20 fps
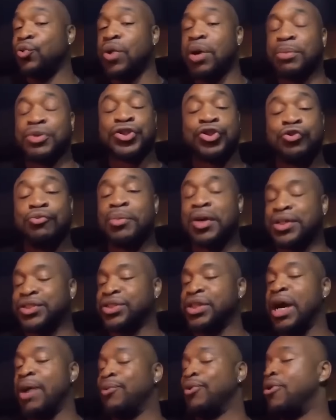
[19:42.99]
I'm going to shoot my
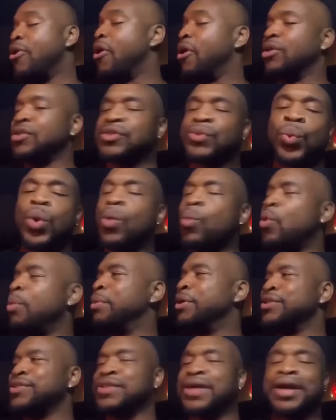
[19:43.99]
shot regardless of what
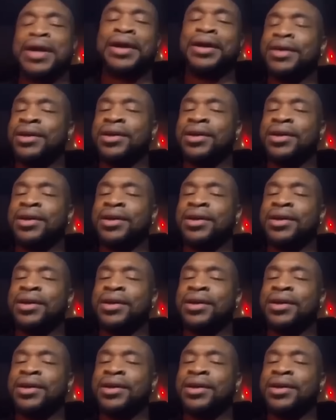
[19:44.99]
women are saying.